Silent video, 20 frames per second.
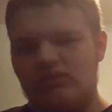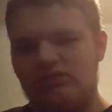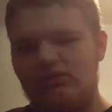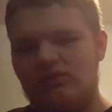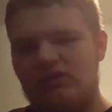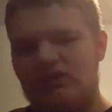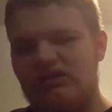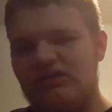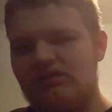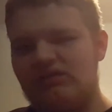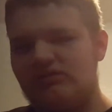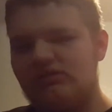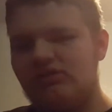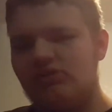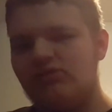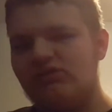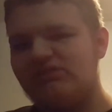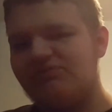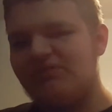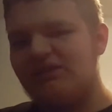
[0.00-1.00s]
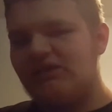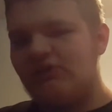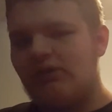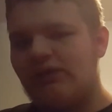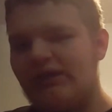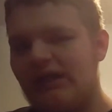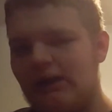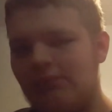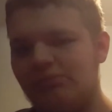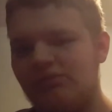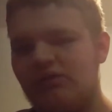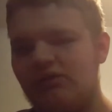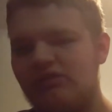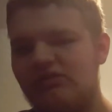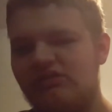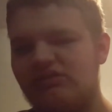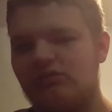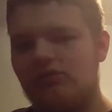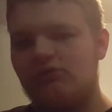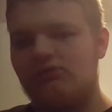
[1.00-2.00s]
the newest video I
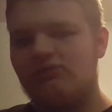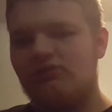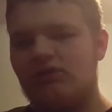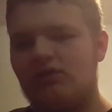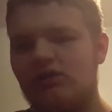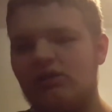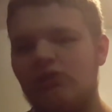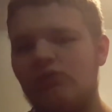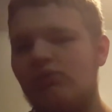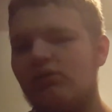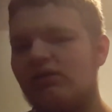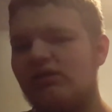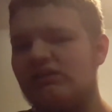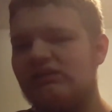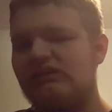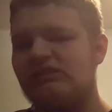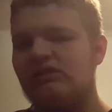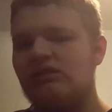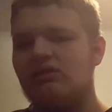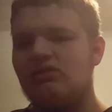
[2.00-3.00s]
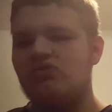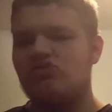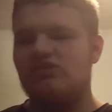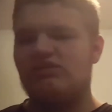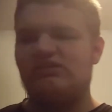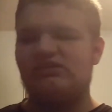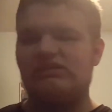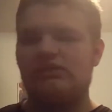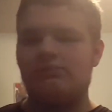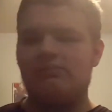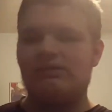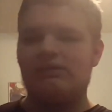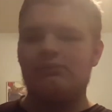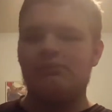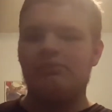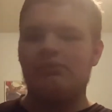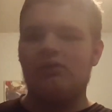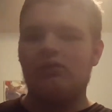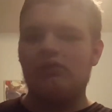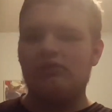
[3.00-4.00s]
uploaded so far was Just a
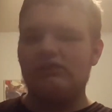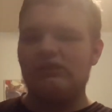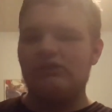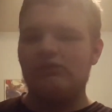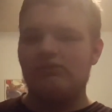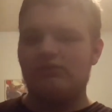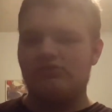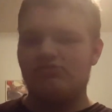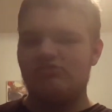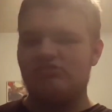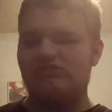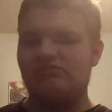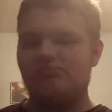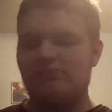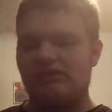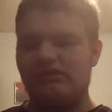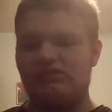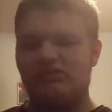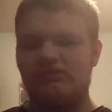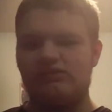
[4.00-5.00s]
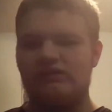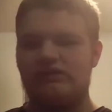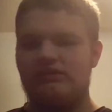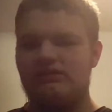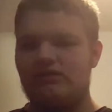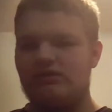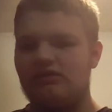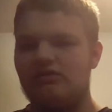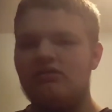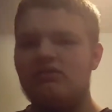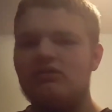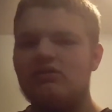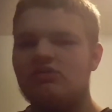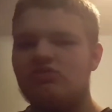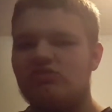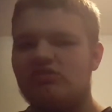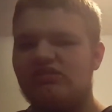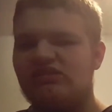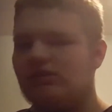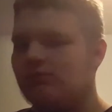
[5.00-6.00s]
Bit Baldy, which is basically the
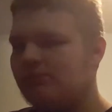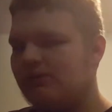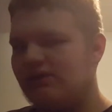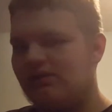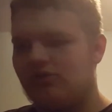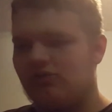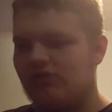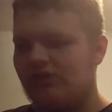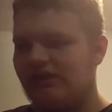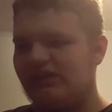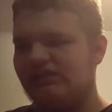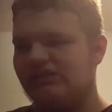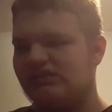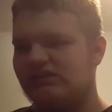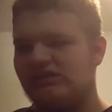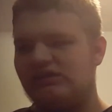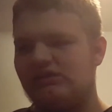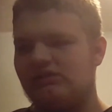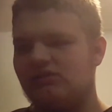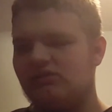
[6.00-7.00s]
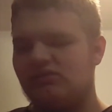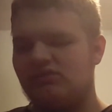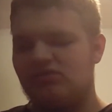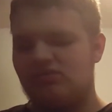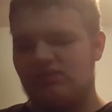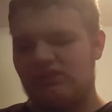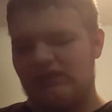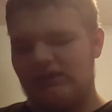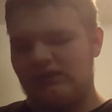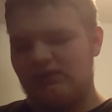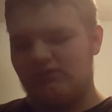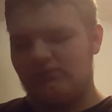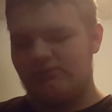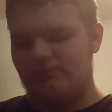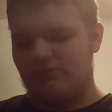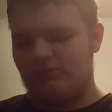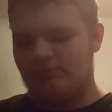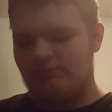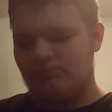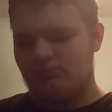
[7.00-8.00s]
Just a Bit Crazy thing
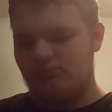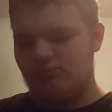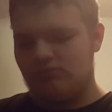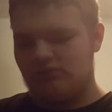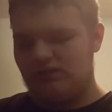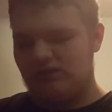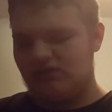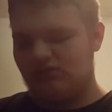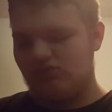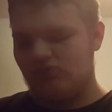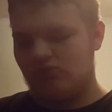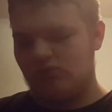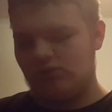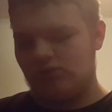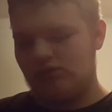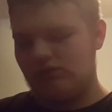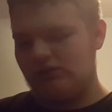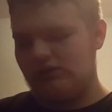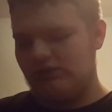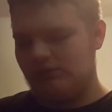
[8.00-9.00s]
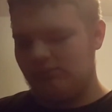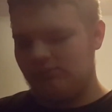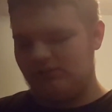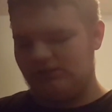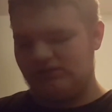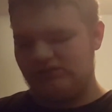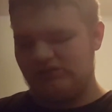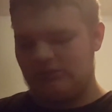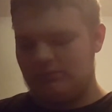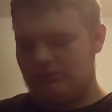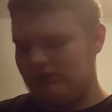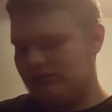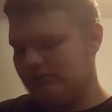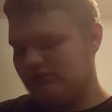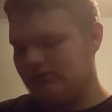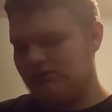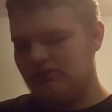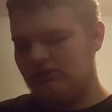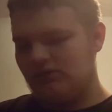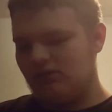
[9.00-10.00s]
from Ed's World, because I'm
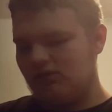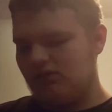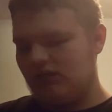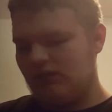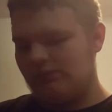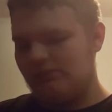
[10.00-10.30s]
a